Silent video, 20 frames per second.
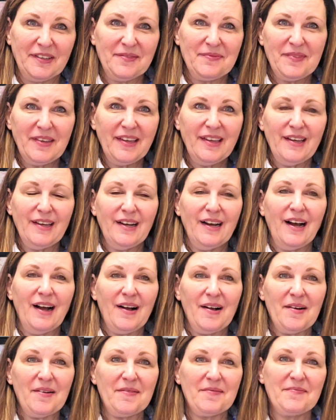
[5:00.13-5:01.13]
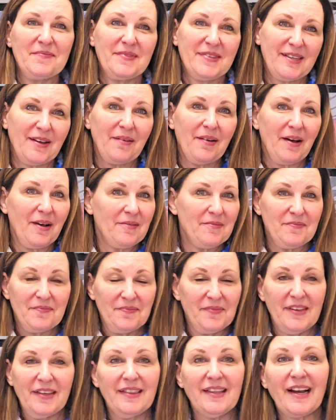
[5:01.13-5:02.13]
leave me
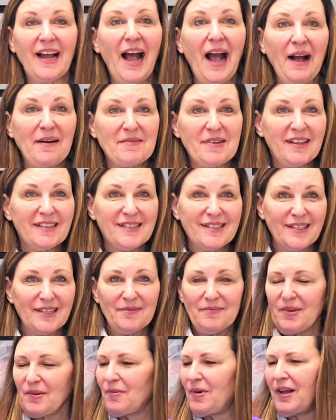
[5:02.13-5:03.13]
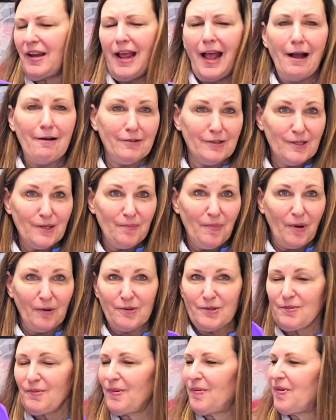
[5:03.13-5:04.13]
in the comments, leave me how it's
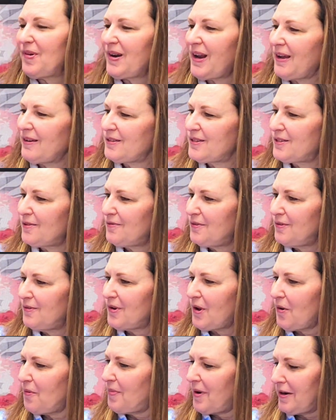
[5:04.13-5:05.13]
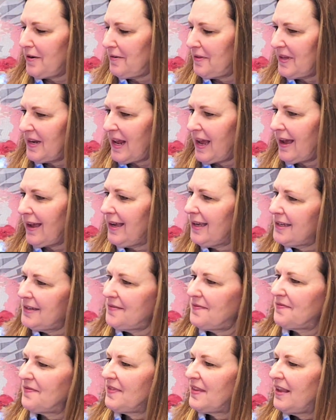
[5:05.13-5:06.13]
supposed to be pronounced if you know better than I.
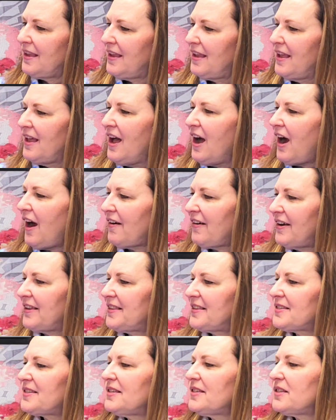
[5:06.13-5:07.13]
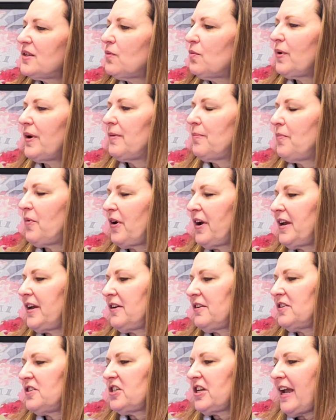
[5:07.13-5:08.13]
All right, this is a
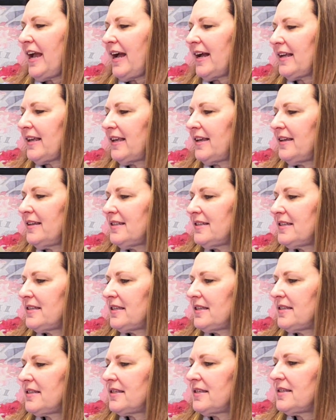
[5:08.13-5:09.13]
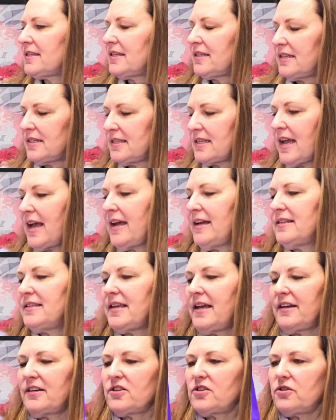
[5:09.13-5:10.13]
windbreaker jacket. This is in a size
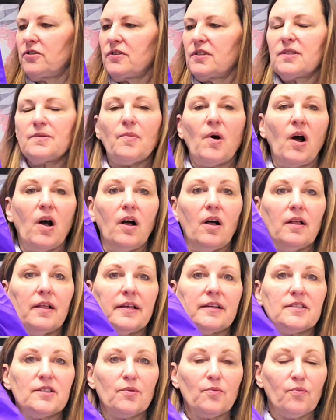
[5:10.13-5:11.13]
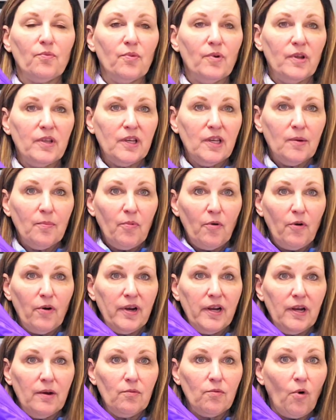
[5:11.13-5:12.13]
extra small. It's a really
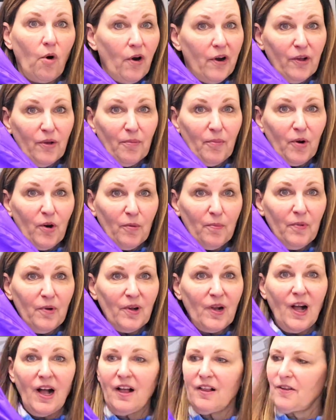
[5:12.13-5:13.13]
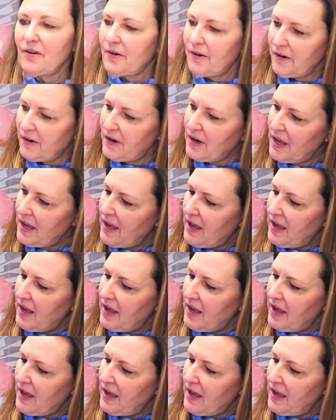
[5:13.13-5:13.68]
pretty royal purple color,